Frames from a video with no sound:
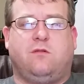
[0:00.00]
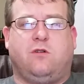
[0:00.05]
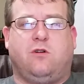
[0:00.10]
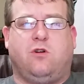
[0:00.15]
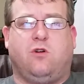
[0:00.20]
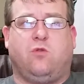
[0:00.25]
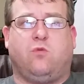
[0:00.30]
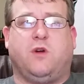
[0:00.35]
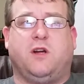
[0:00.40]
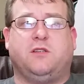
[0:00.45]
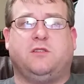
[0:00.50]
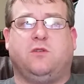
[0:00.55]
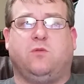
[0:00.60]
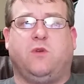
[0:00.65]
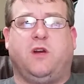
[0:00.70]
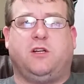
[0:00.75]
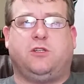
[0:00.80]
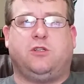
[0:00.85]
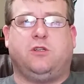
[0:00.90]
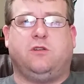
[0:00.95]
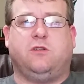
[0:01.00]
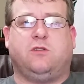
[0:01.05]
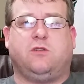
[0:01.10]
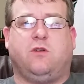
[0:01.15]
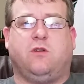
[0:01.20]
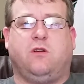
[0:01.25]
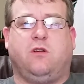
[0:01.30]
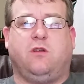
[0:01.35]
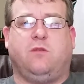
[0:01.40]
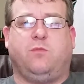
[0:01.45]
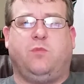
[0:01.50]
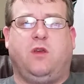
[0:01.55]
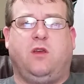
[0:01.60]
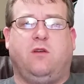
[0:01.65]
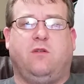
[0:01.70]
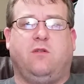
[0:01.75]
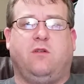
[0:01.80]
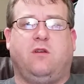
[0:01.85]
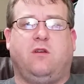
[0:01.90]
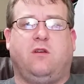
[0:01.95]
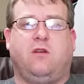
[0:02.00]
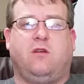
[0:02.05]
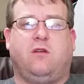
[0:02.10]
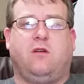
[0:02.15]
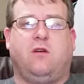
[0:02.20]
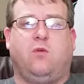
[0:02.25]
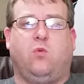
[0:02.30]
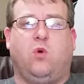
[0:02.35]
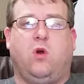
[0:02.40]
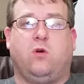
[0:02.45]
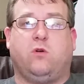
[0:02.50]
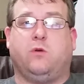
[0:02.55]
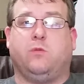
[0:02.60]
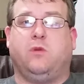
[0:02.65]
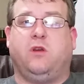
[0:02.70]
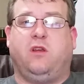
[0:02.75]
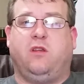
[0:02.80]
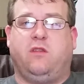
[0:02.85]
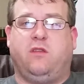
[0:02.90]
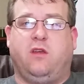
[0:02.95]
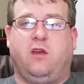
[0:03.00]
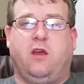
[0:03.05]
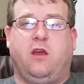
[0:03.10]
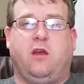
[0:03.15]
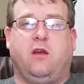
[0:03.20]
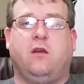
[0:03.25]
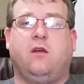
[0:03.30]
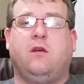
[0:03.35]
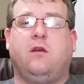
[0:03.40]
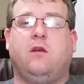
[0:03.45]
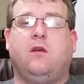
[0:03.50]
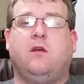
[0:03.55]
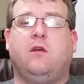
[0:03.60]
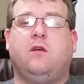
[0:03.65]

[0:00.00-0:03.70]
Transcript: her resurrection is going to be a welcoming thing.